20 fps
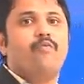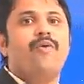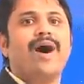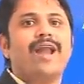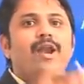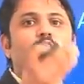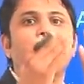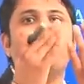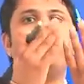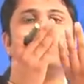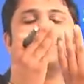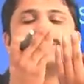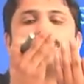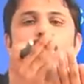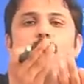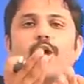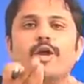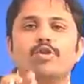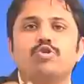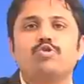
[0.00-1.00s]
for loop is
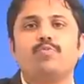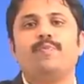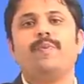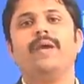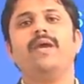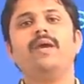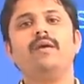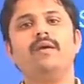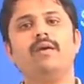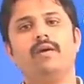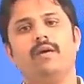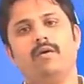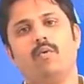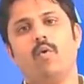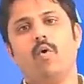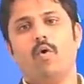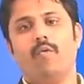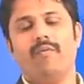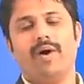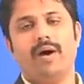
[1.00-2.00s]
going to be
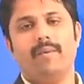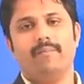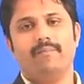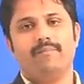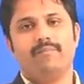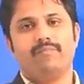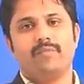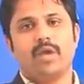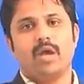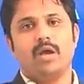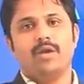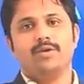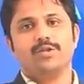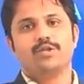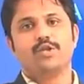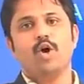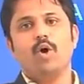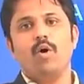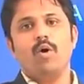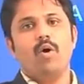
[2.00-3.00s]
over.
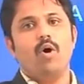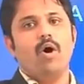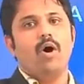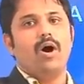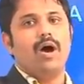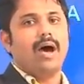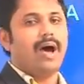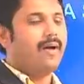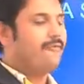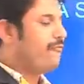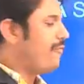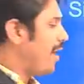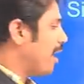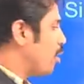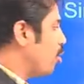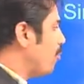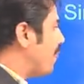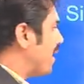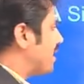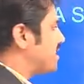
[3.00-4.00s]
So a for
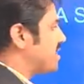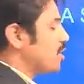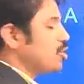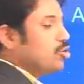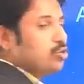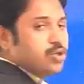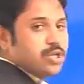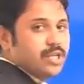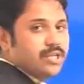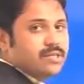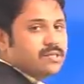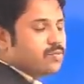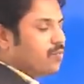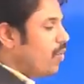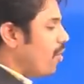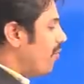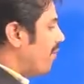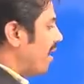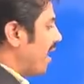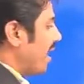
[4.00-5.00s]
loop execution is
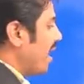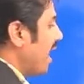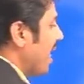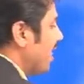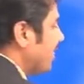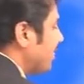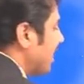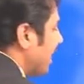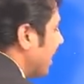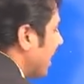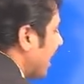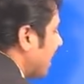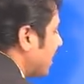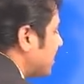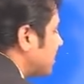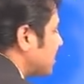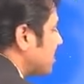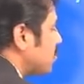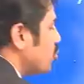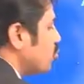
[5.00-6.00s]
over. Then
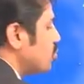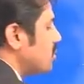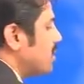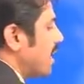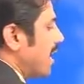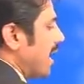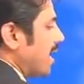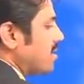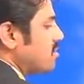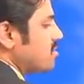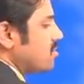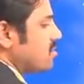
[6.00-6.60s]
executes the next